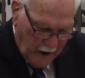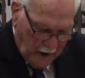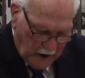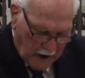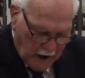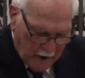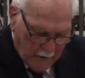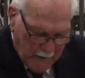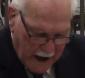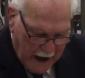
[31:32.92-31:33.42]

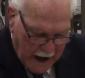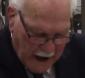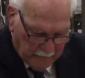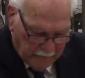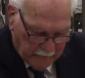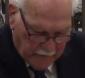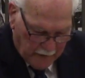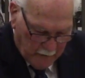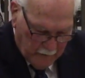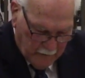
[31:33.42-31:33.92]
come
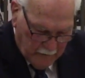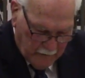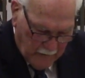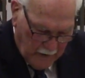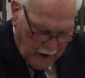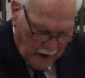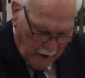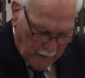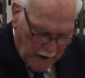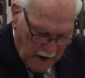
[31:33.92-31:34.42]
out from
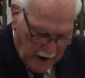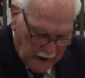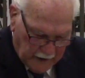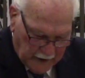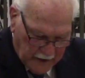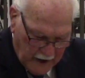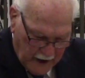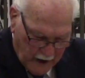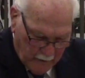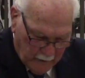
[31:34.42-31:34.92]
among
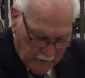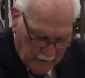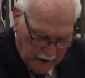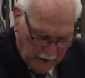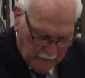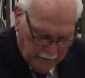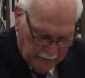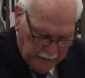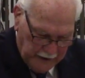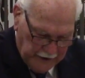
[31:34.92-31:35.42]
them
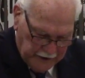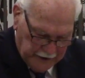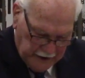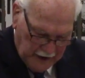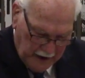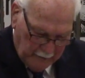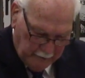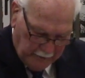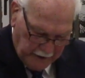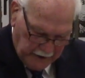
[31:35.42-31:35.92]
and be
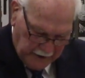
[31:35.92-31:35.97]
separate,